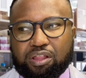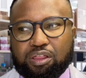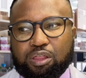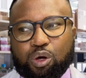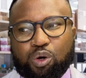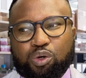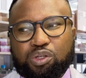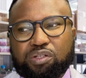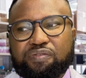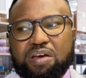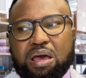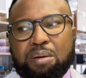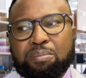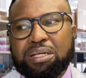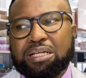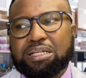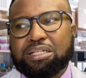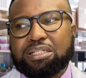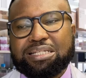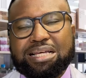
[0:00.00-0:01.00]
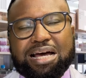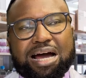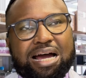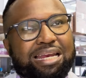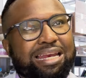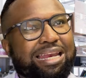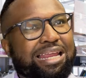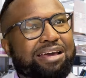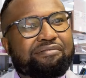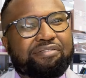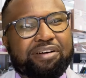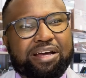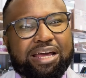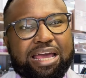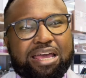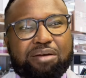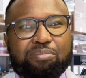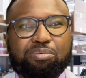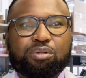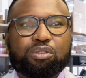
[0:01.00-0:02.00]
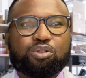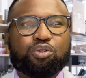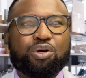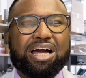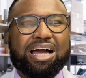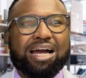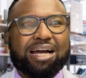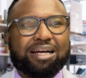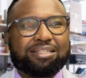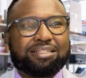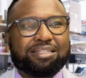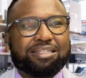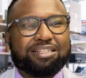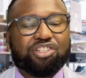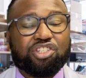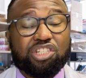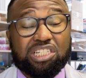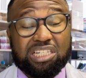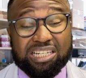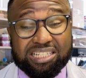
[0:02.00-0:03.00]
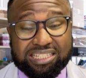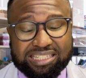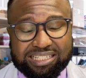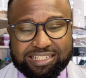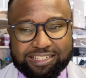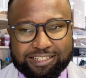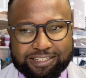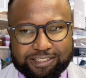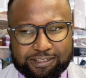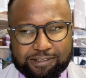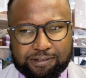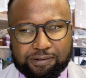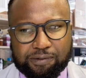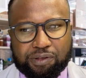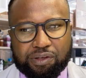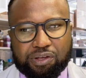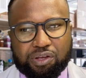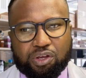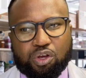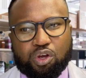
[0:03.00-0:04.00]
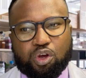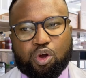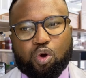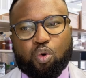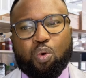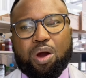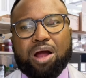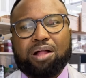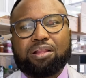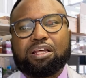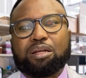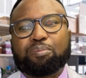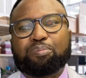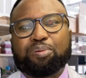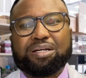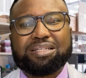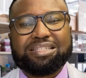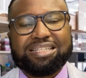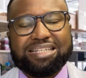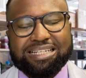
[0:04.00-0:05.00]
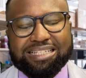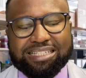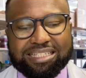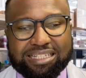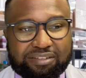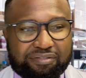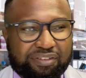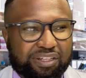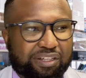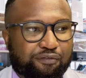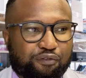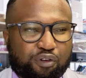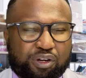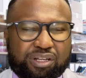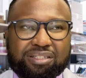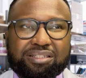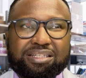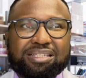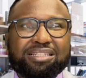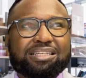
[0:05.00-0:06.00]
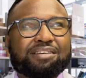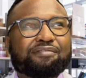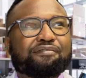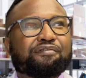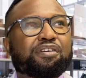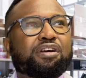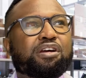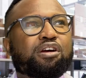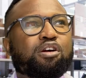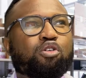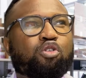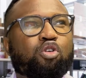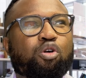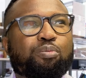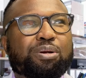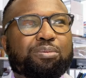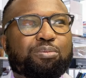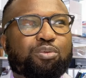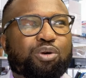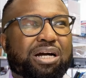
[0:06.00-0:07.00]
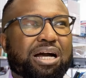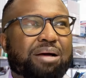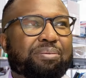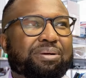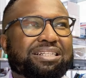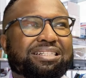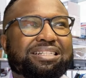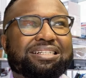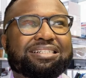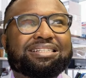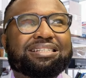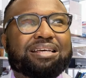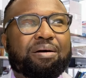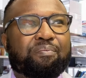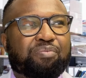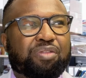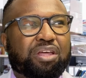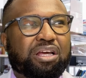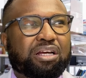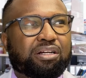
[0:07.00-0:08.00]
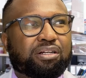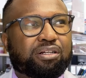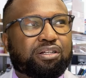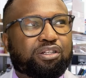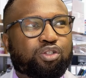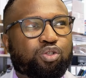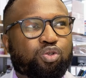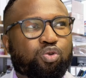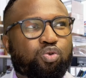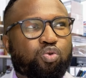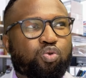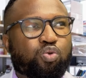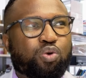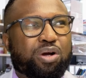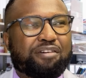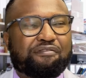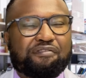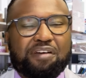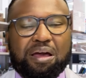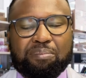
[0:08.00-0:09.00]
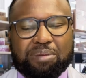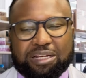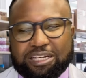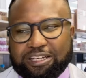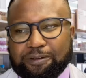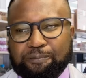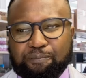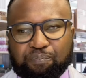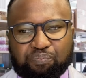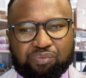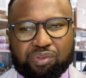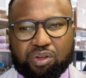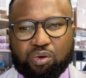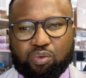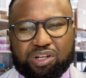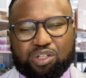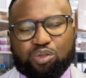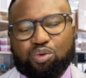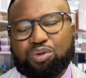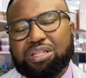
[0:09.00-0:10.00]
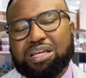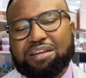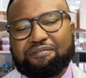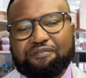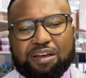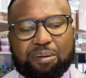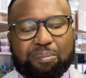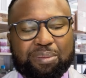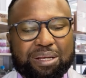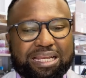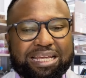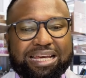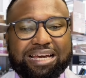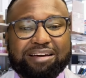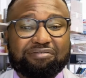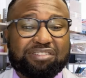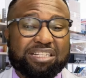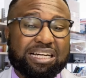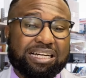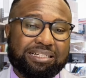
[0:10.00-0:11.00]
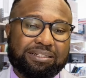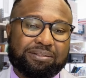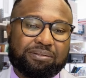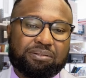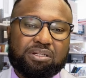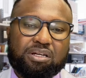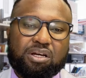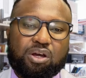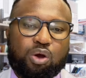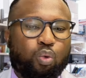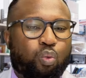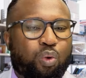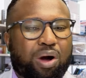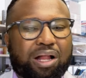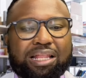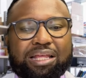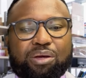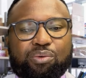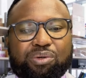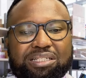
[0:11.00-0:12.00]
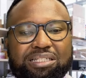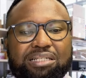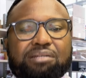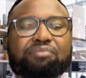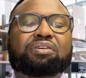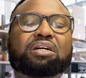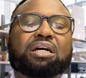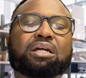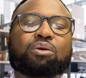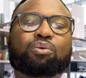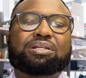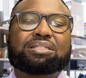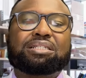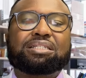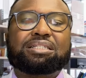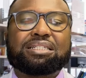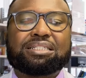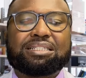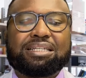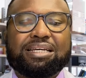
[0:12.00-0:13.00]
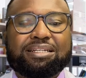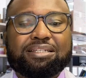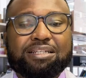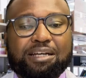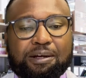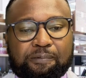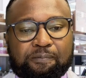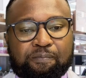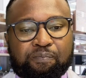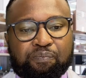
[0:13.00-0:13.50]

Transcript: Those families are never able to access justice while that person is living. For instance, if Robert Mugabe did something to a family, what could that family have done while he was living and was a dictator?